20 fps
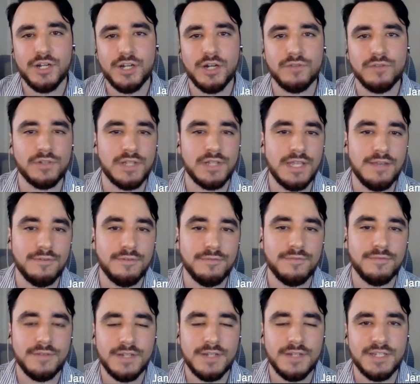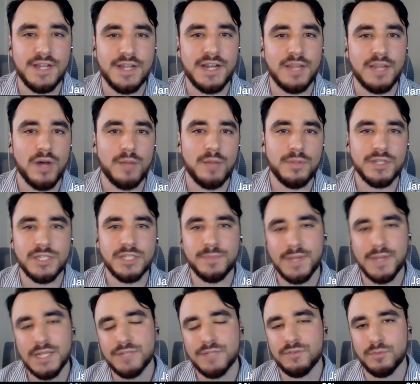of Relief Designing Public Space
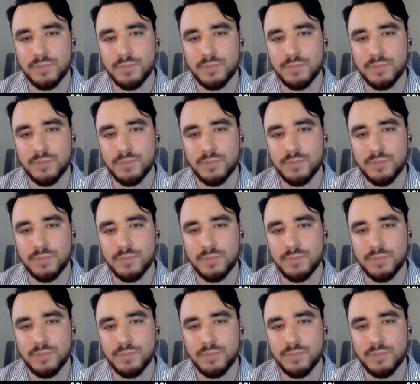for